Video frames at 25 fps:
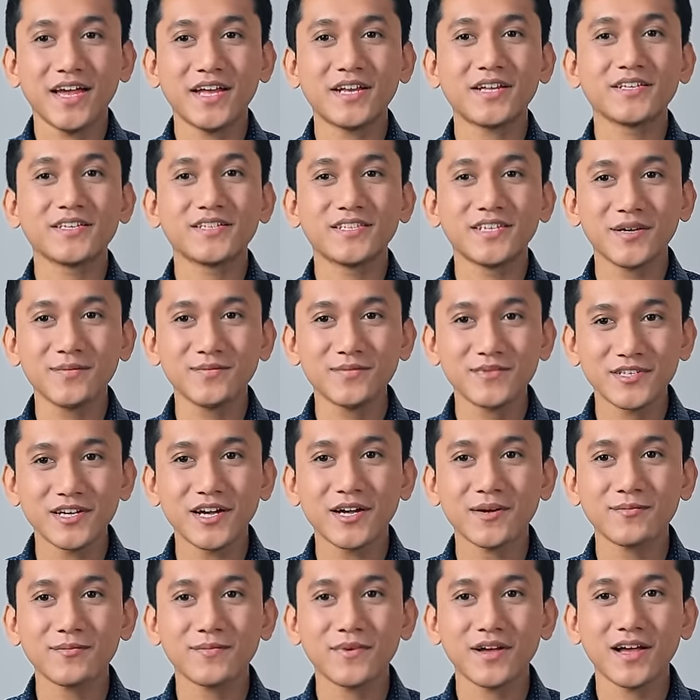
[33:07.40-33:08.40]
At the same
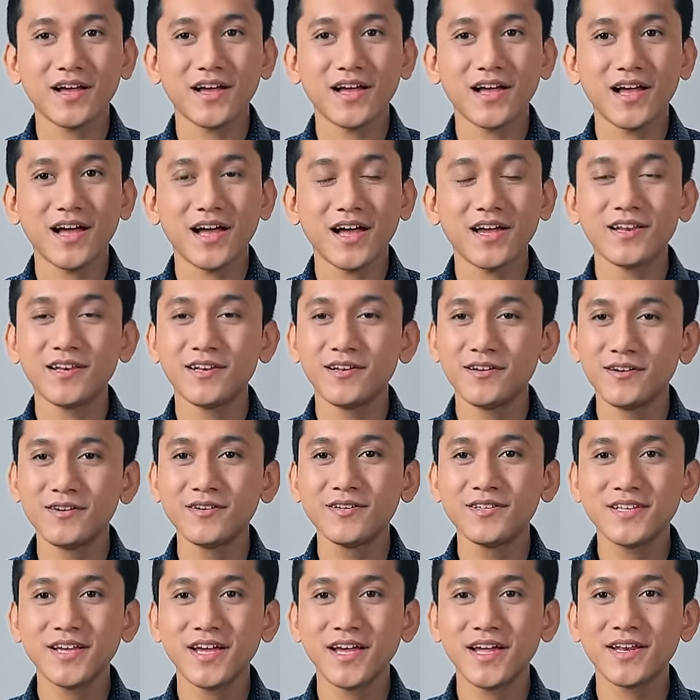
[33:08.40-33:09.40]
time, I
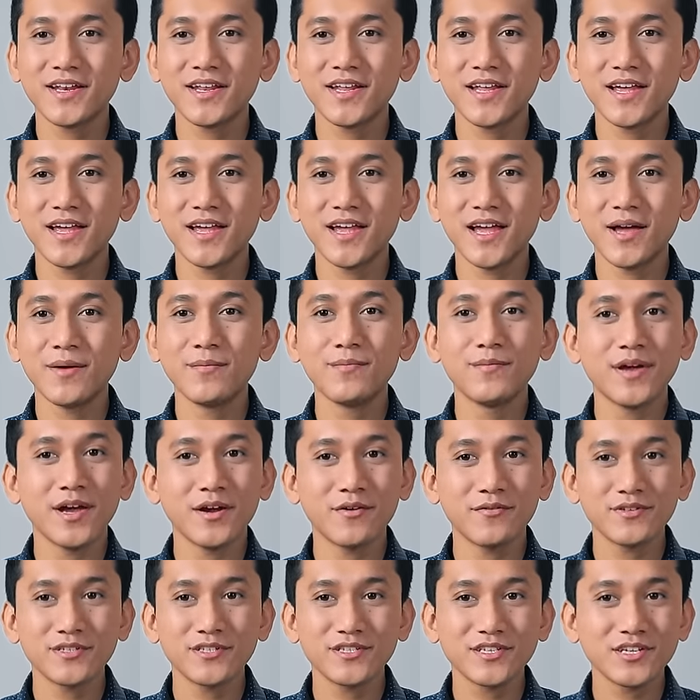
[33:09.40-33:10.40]
learned that
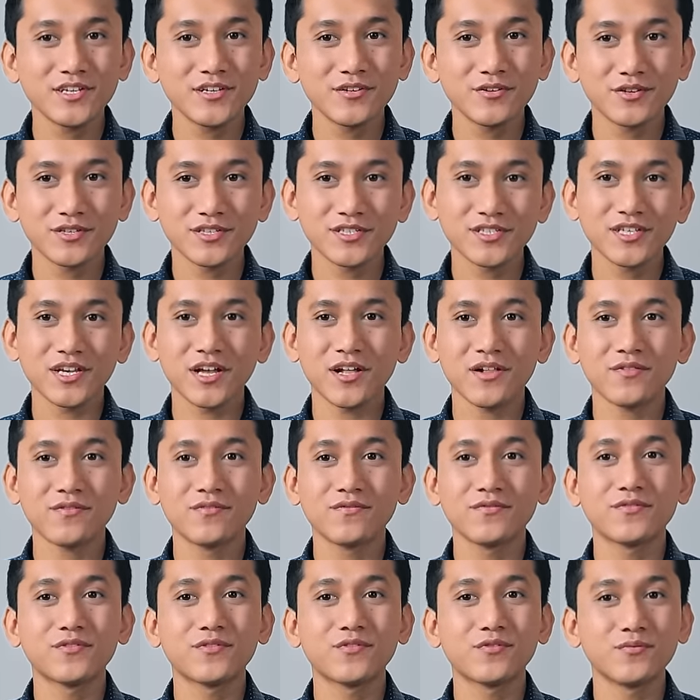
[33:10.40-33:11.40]
embarrassing
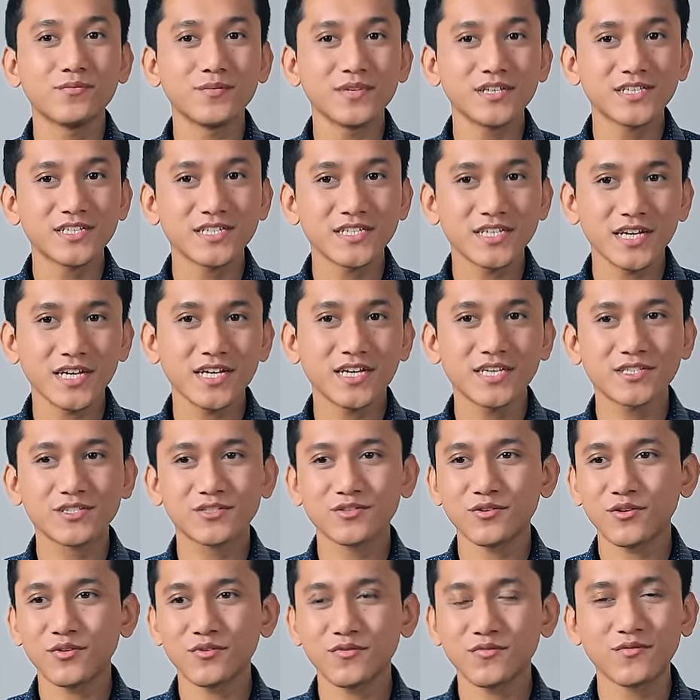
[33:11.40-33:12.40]
yourself through
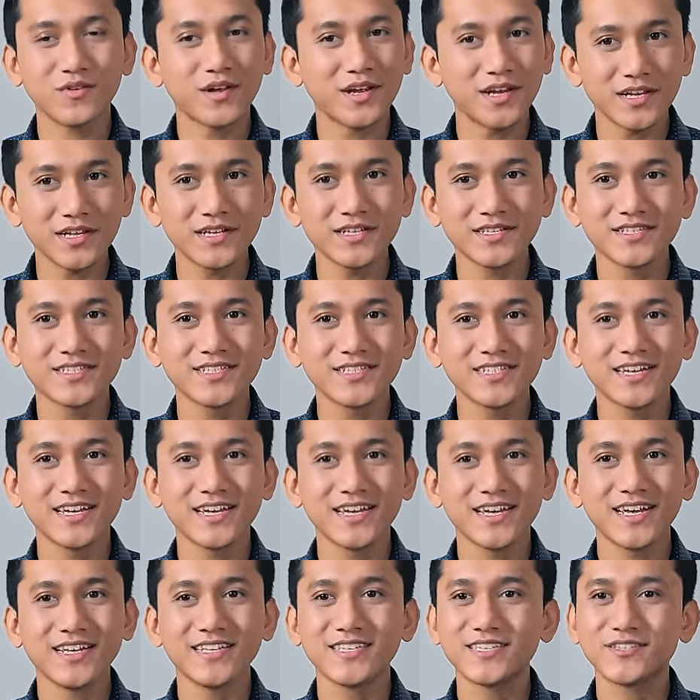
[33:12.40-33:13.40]
mistakes or failures
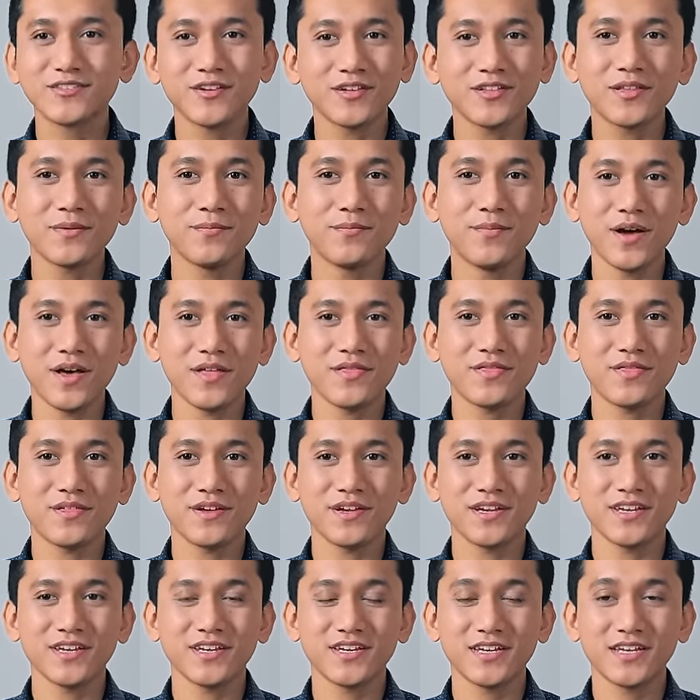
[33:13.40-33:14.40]
is not a bad
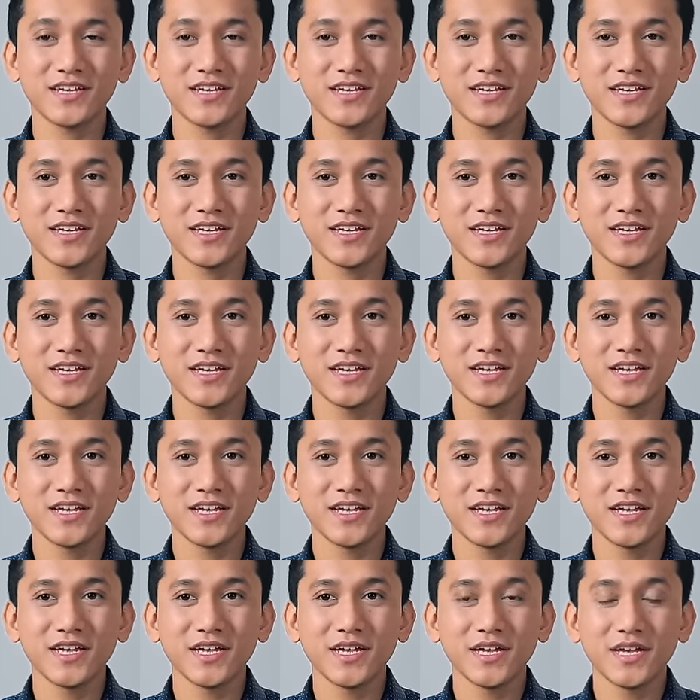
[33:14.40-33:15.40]
thing.
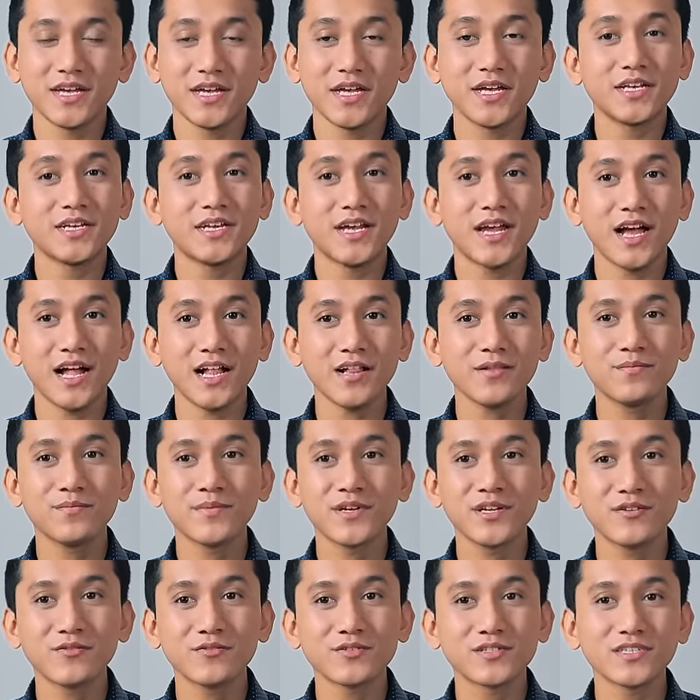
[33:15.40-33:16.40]
It helped
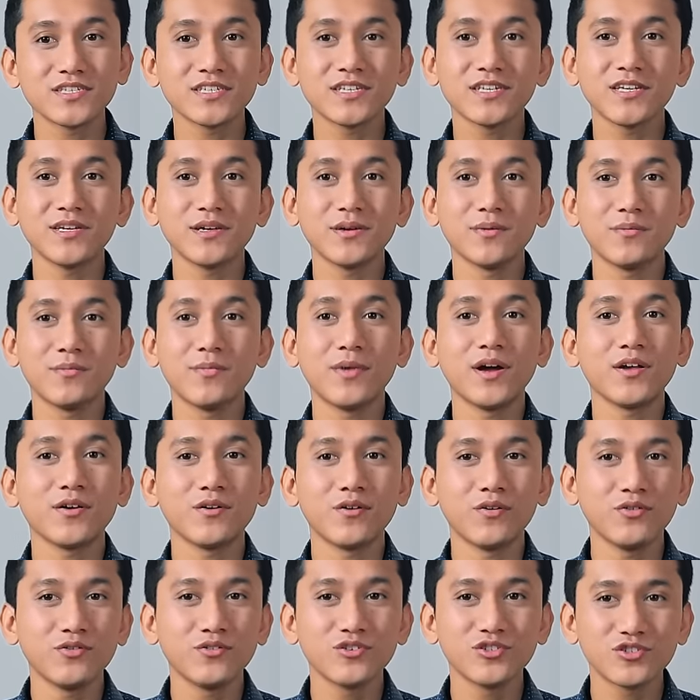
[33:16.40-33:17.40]
me to see my
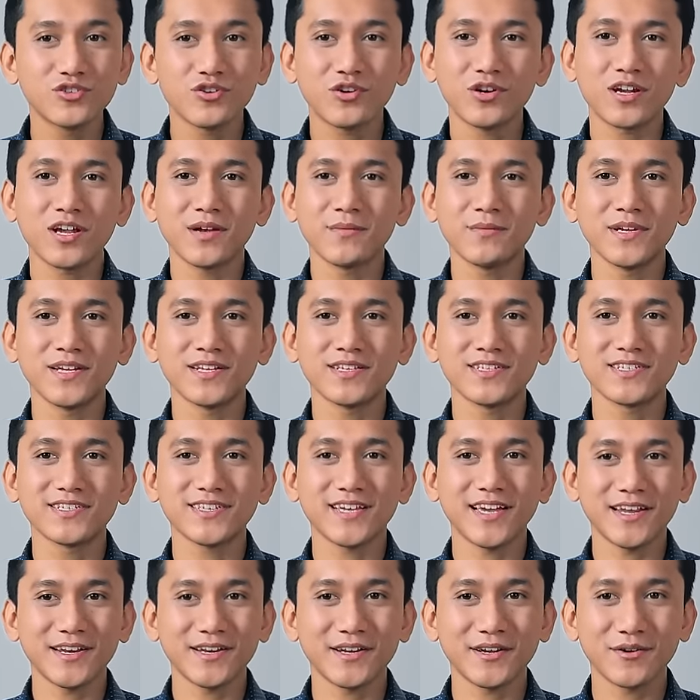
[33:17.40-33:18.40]
own
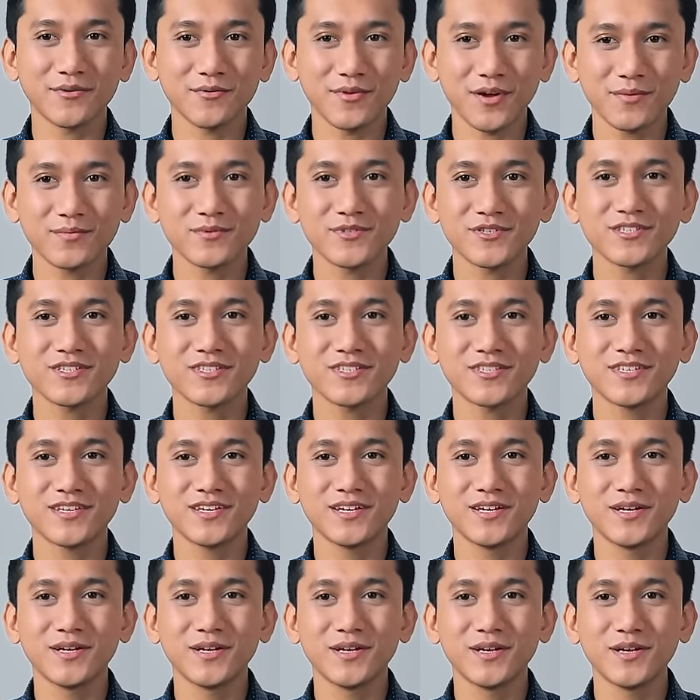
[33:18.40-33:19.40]
shortcomings and corruption,
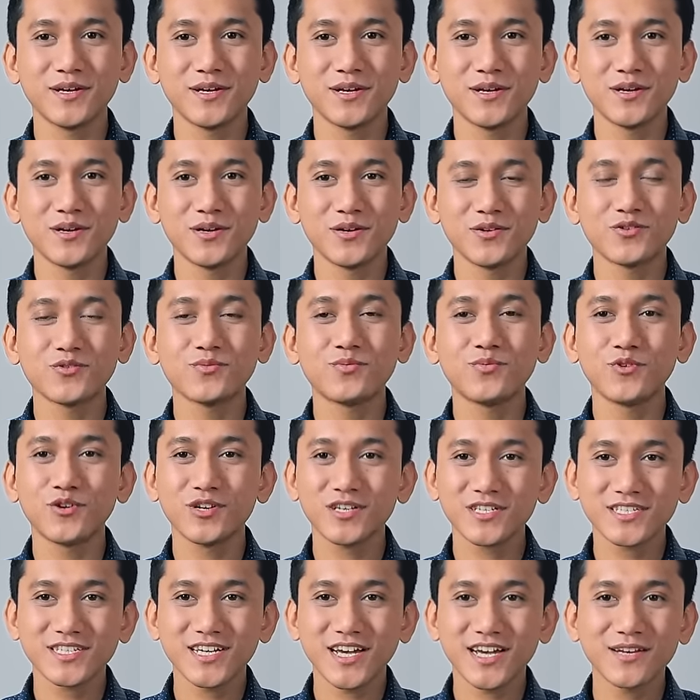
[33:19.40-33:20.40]
to
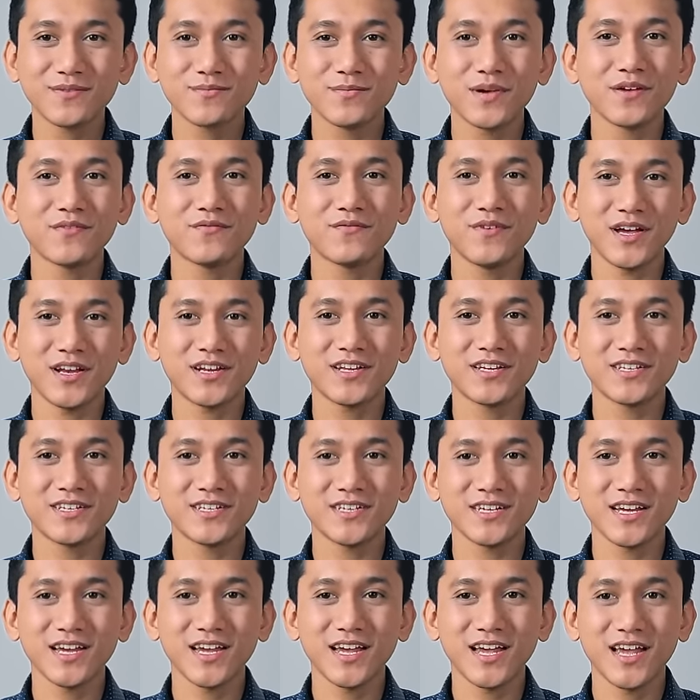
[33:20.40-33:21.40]
put aside my
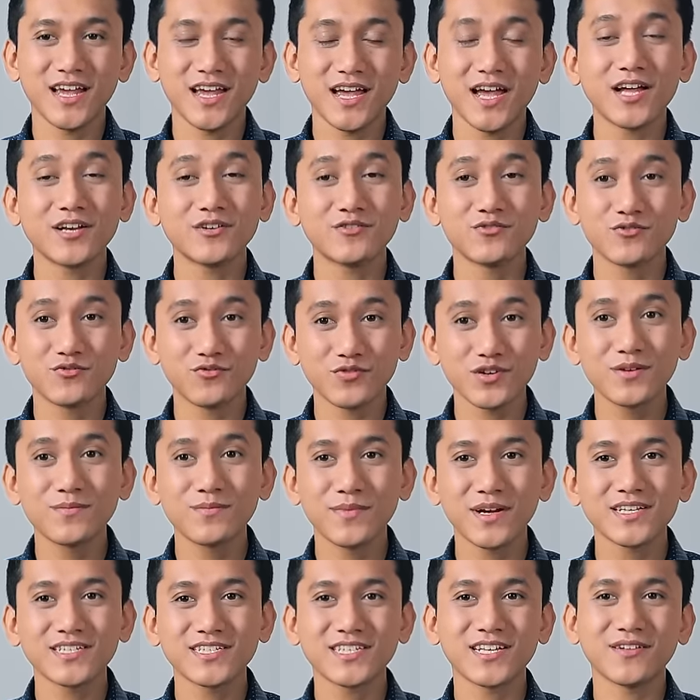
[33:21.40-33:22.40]
vanity and to
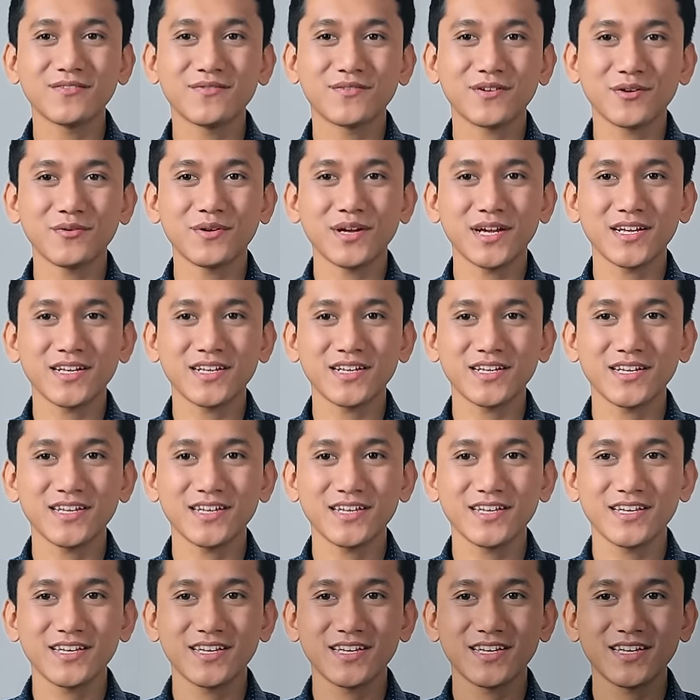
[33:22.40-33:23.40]
treat myself correctly.